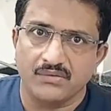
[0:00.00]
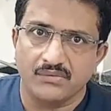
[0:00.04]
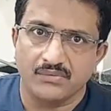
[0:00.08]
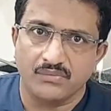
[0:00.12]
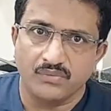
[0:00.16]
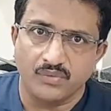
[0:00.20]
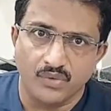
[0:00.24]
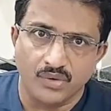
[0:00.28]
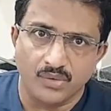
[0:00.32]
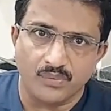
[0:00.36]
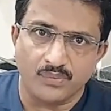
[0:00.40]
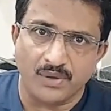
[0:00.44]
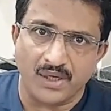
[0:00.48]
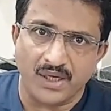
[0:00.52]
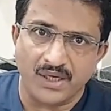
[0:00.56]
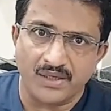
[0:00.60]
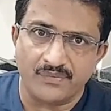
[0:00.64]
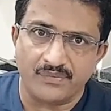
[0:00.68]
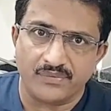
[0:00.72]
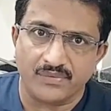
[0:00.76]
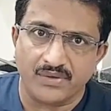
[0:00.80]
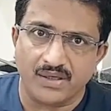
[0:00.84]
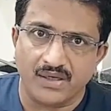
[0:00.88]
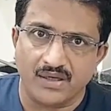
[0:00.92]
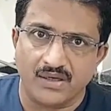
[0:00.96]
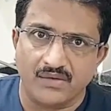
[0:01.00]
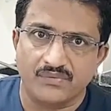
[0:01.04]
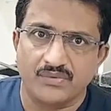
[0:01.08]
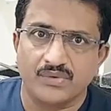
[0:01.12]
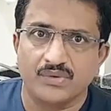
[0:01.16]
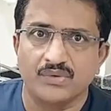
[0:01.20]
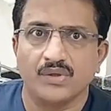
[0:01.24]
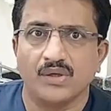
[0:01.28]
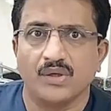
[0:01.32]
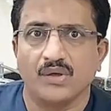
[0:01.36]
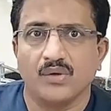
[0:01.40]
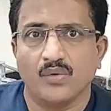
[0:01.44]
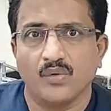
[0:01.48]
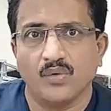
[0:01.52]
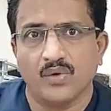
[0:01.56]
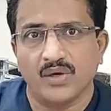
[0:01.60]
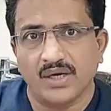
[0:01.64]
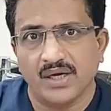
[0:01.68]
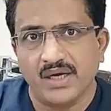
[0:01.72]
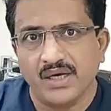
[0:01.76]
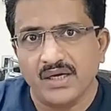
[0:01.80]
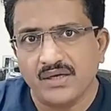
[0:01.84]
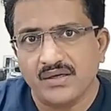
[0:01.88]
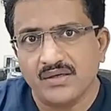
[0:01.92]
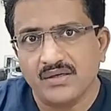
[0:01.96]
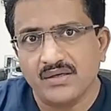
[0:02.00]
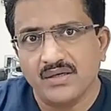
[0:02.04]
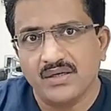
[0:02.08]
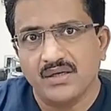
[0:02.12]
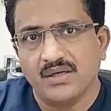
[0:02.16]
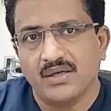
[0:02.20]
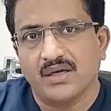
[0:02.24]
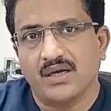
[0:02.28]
food pipe up to the lower end,